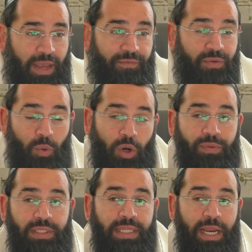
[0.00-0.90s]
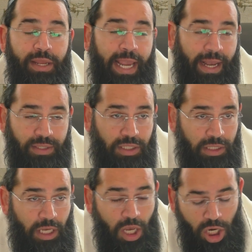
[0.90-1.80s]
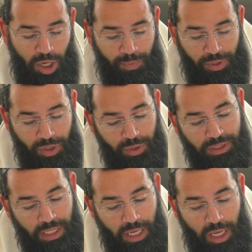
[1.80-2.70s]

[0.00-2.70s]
every one of these dairy cows could produce.